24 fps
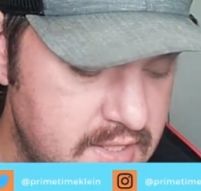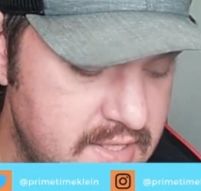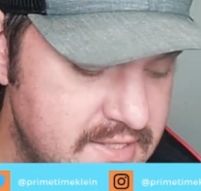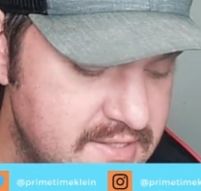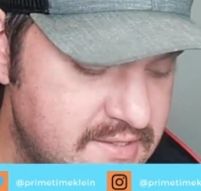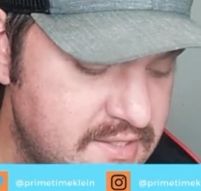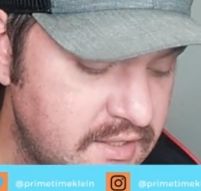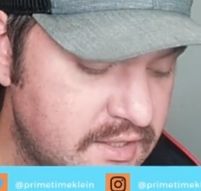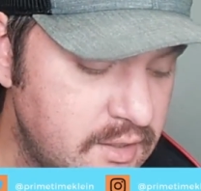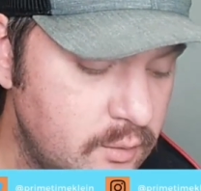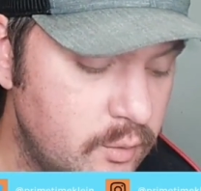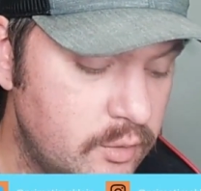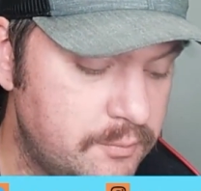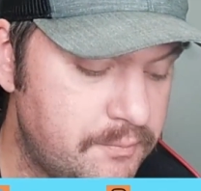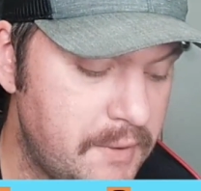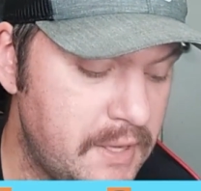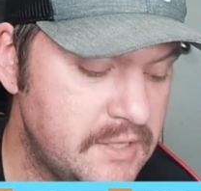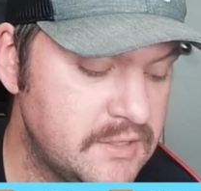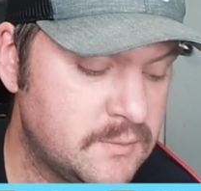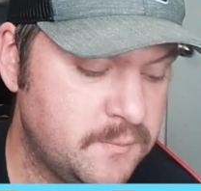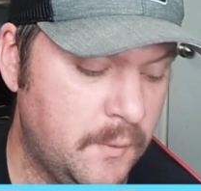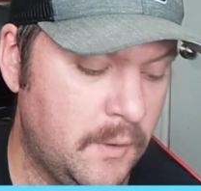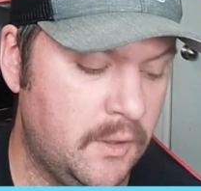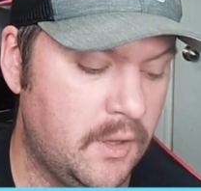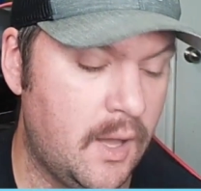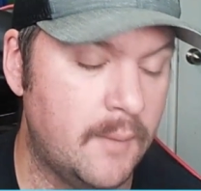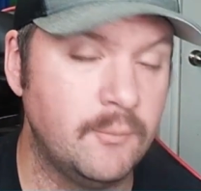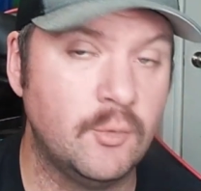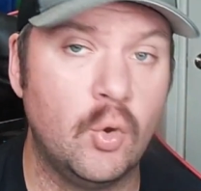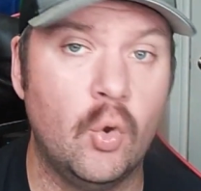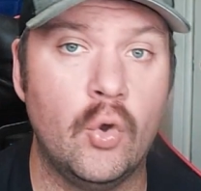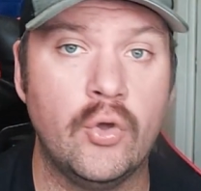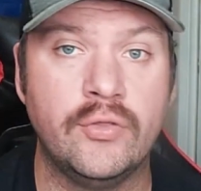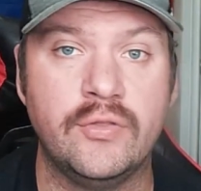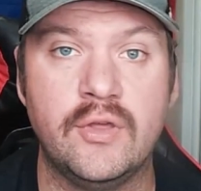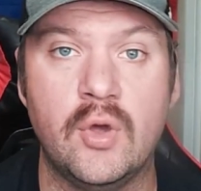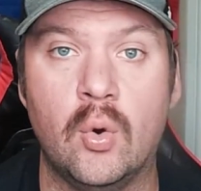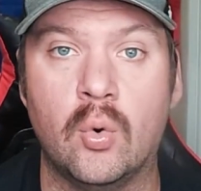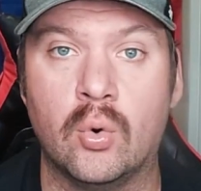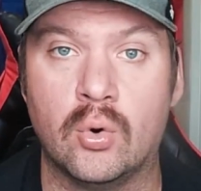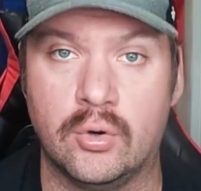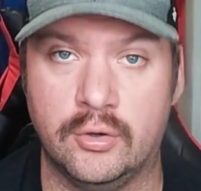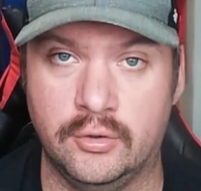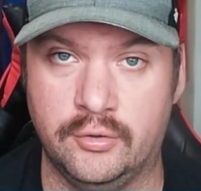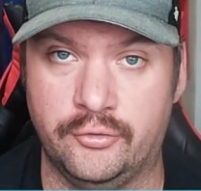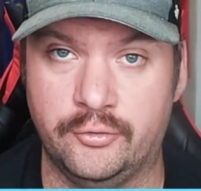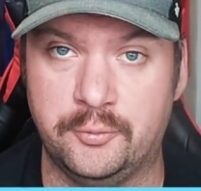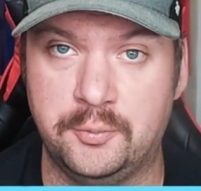Sticking with baseball, I'm going the
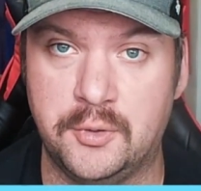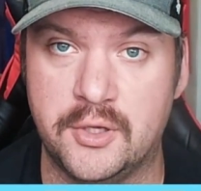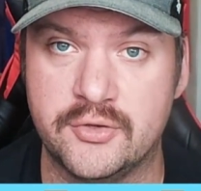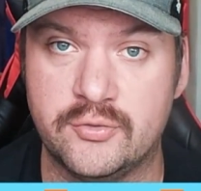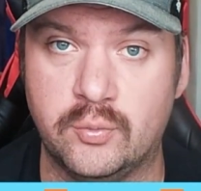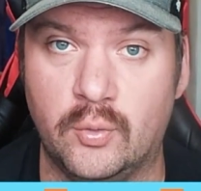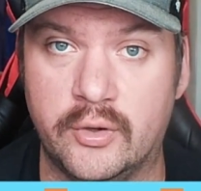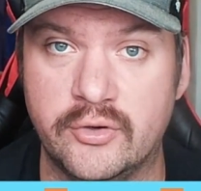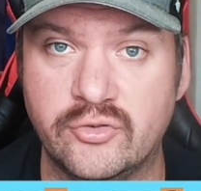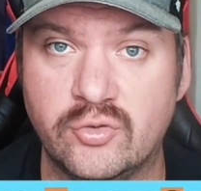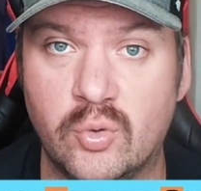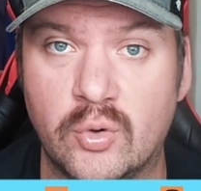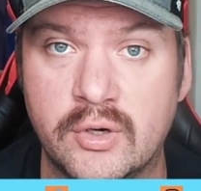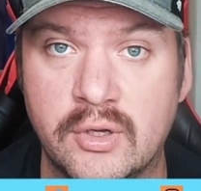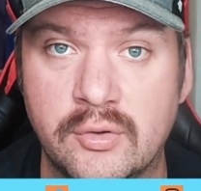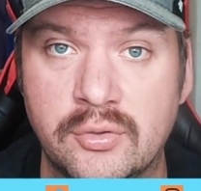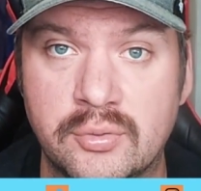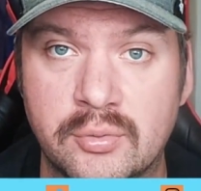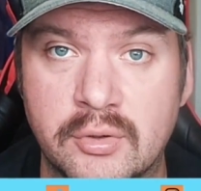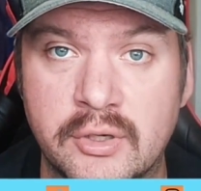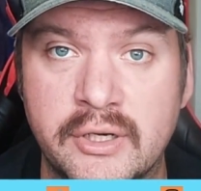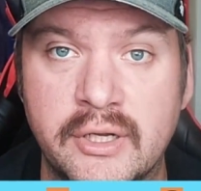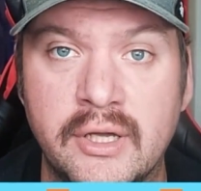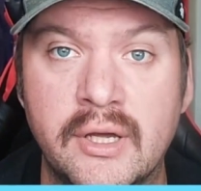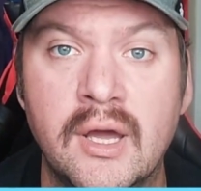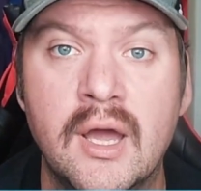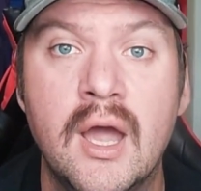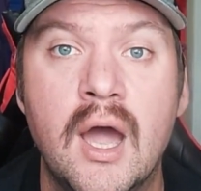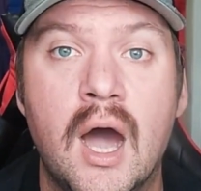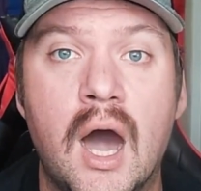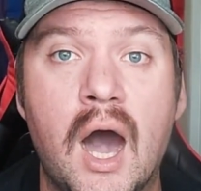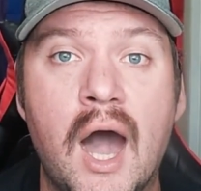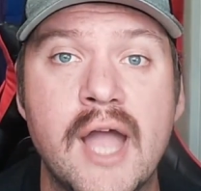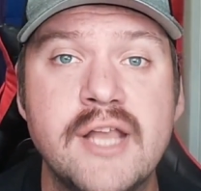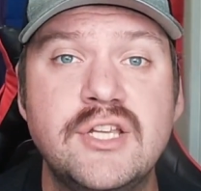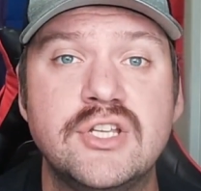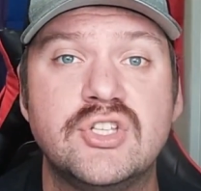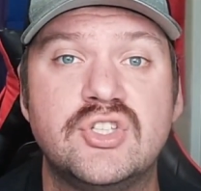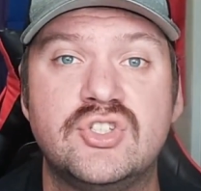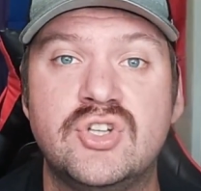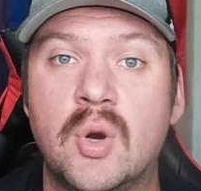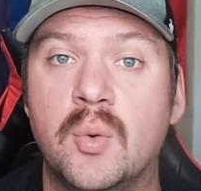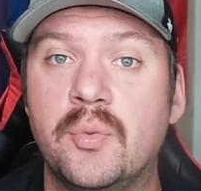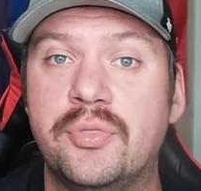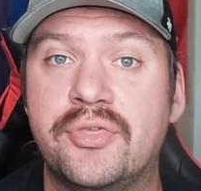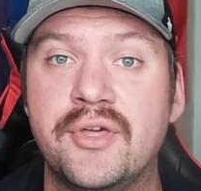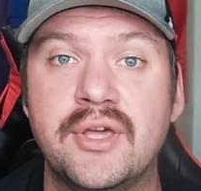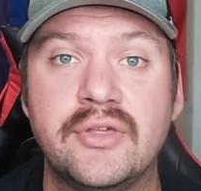Orioles, plus one twenty-three. I just
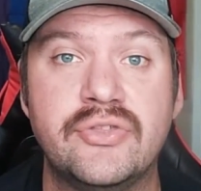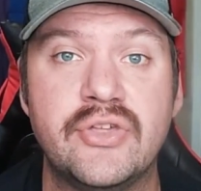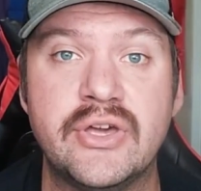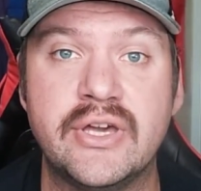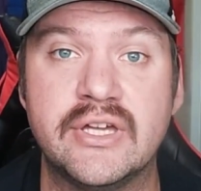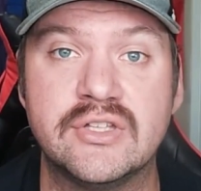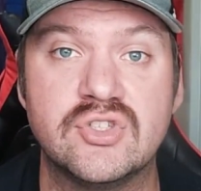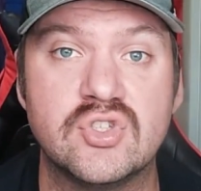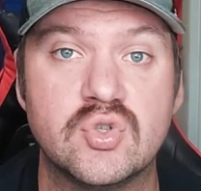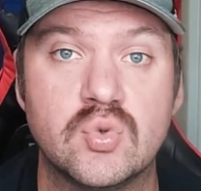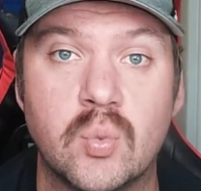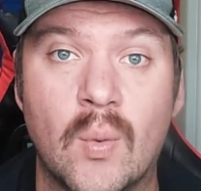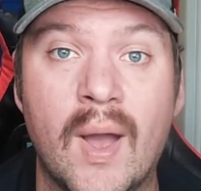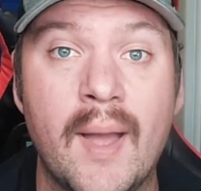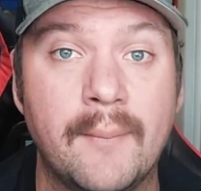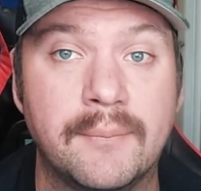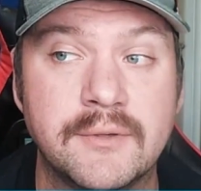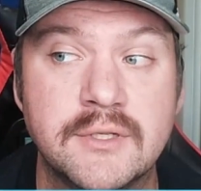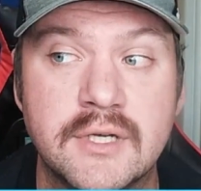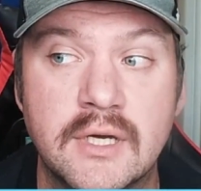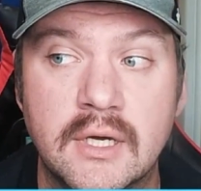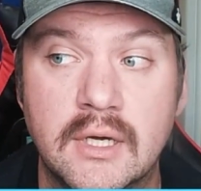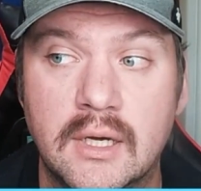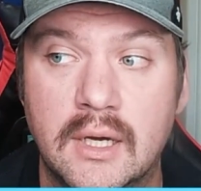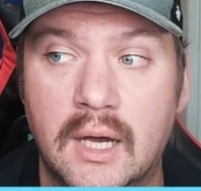don't think they get swept.